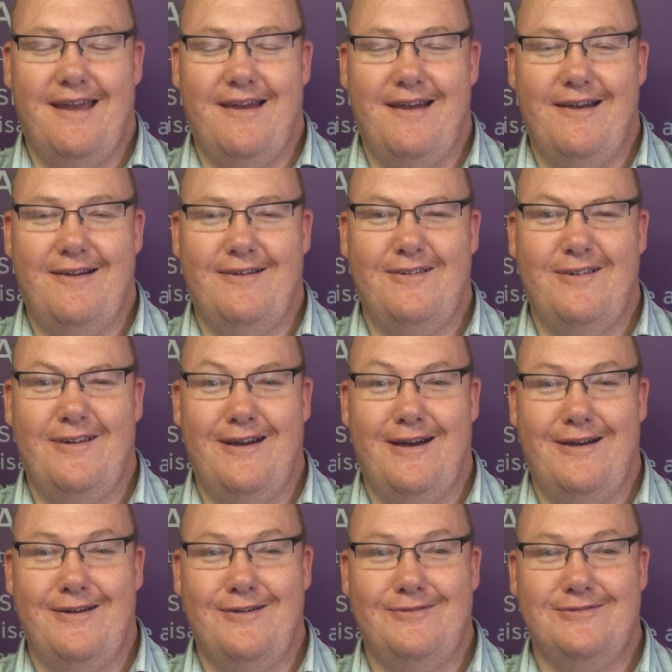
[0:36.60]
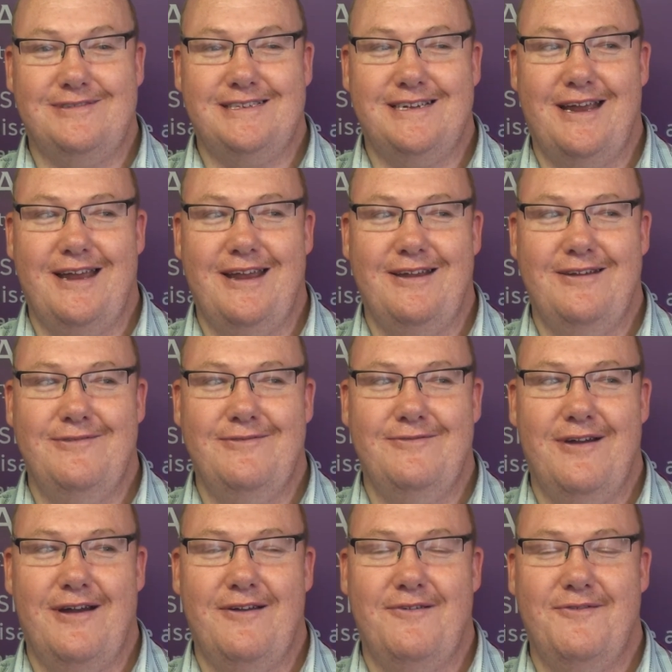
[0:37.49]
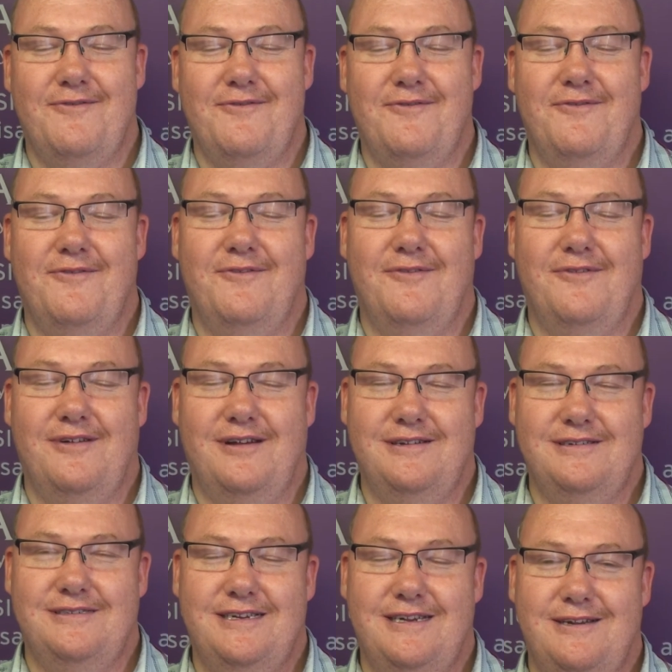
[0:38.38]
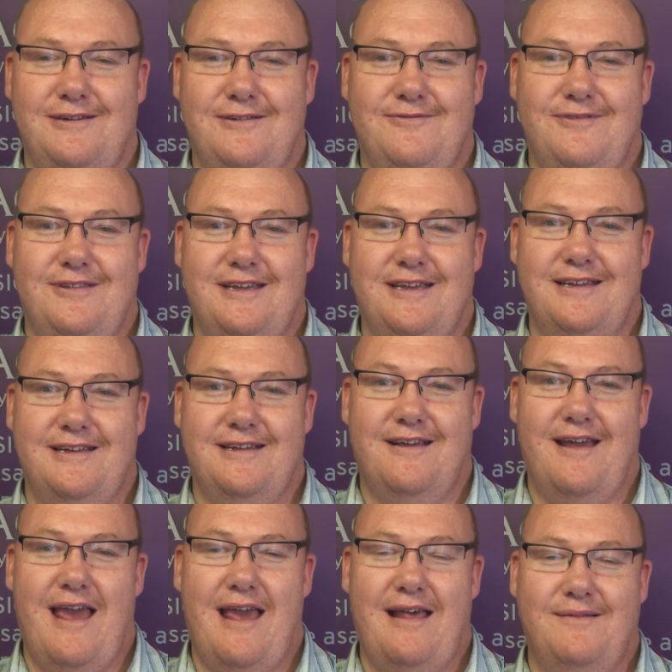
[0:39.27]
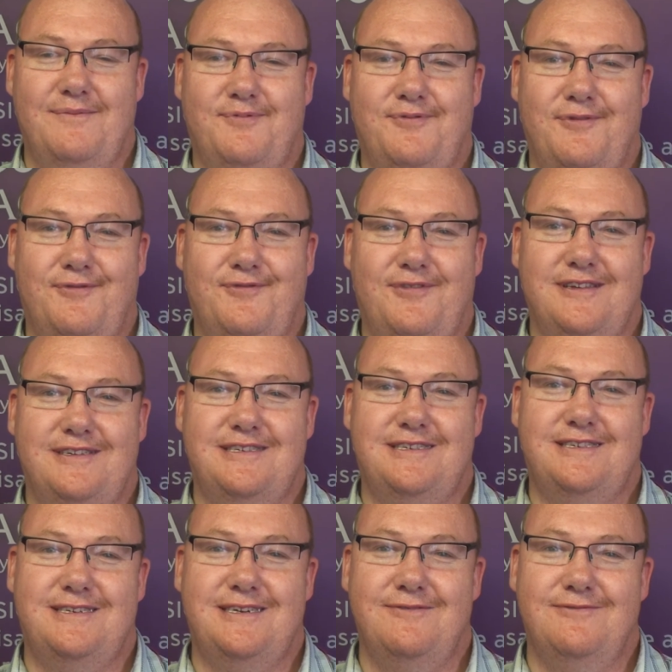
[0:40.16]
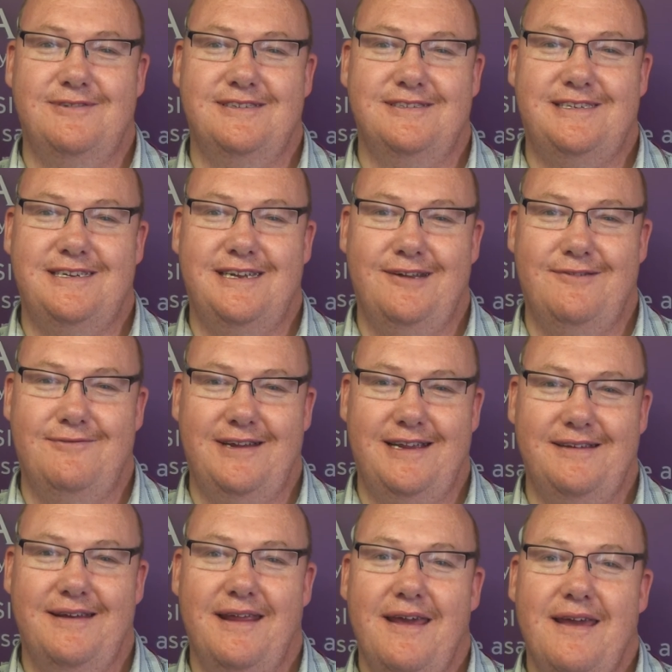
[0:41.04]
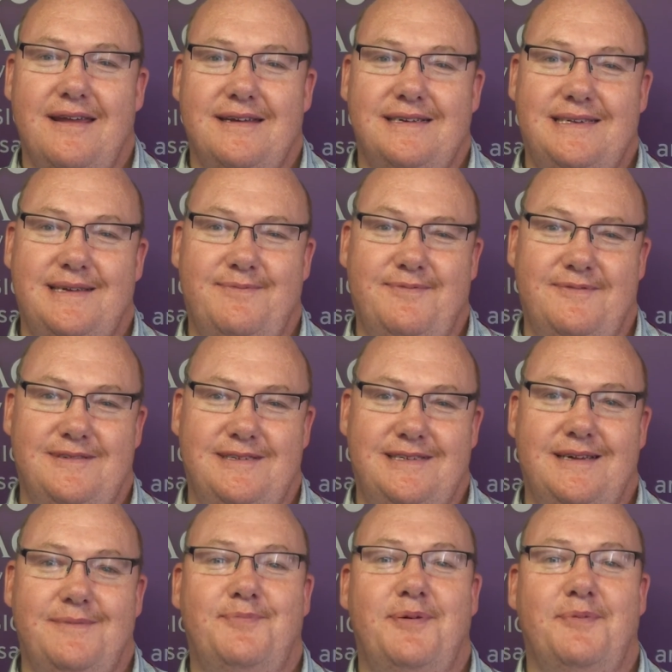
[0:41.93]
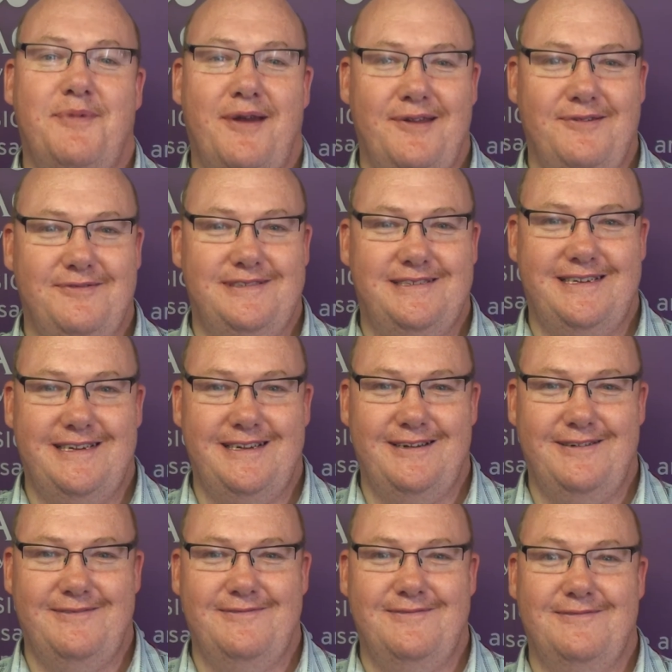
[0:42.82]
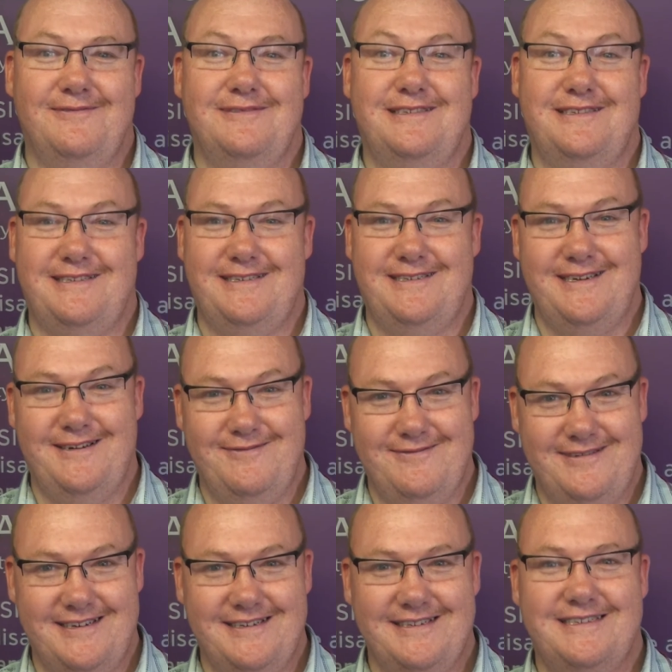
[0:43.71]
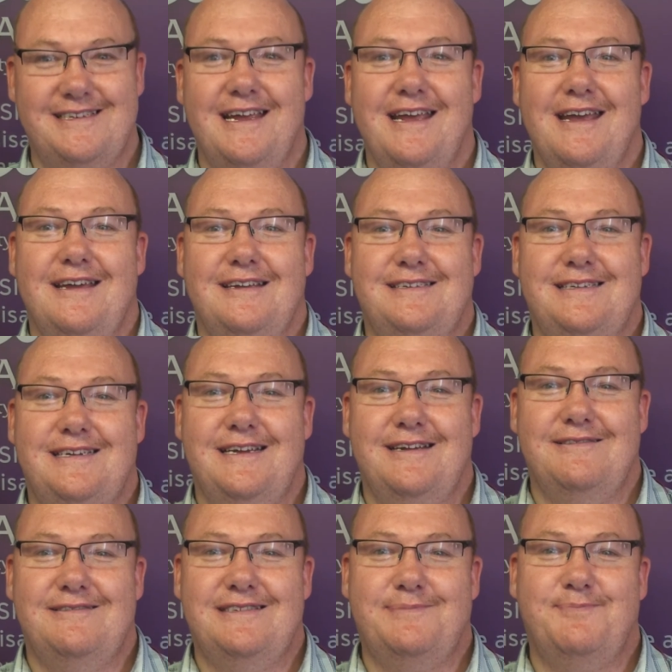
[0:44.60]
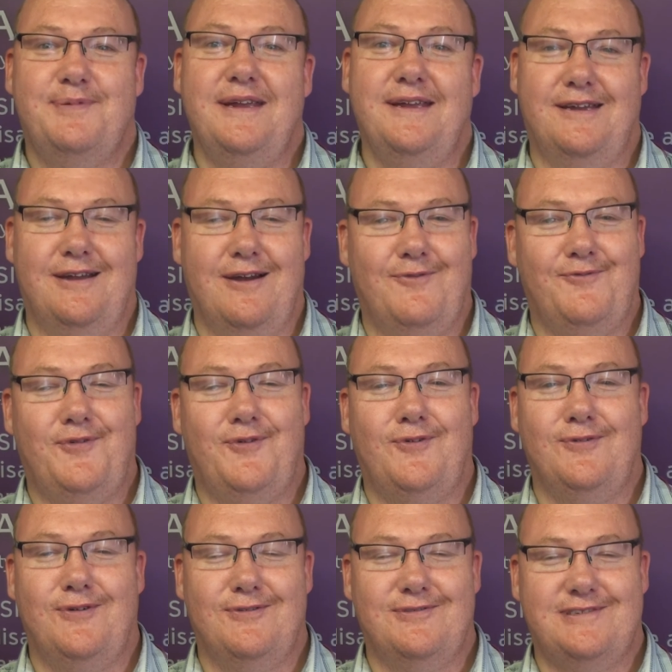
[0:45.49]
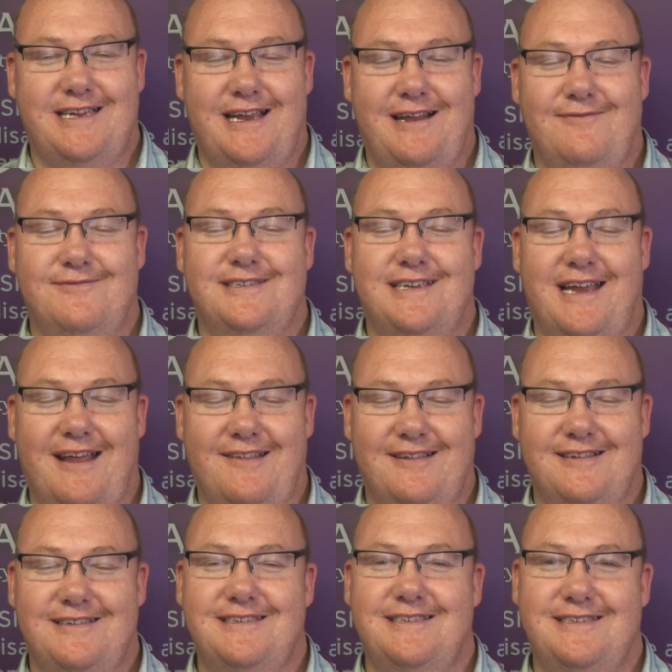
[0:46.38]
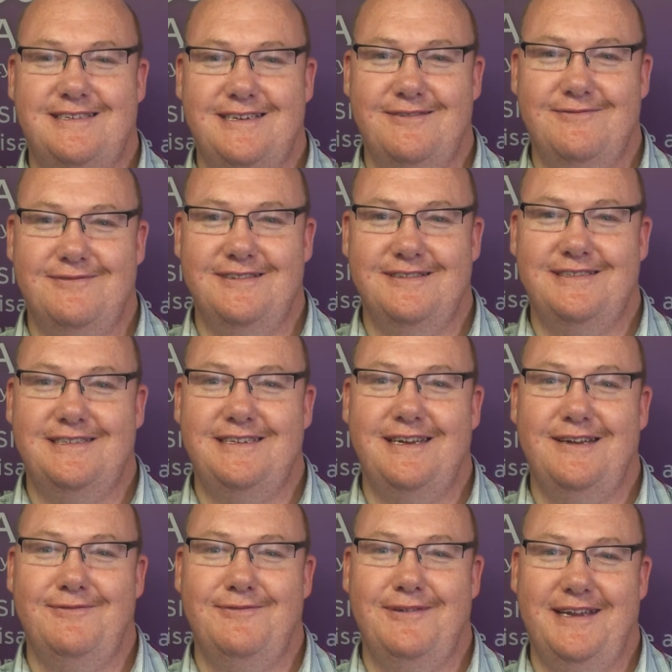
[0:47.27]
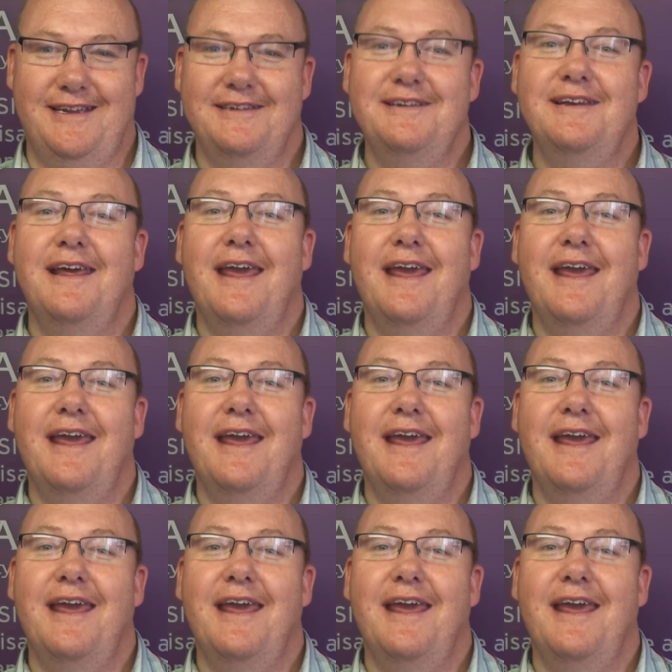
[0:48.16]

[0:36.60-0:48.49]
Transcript: I also do the help with the student union to promote you students to speak up for yourselves at the student union.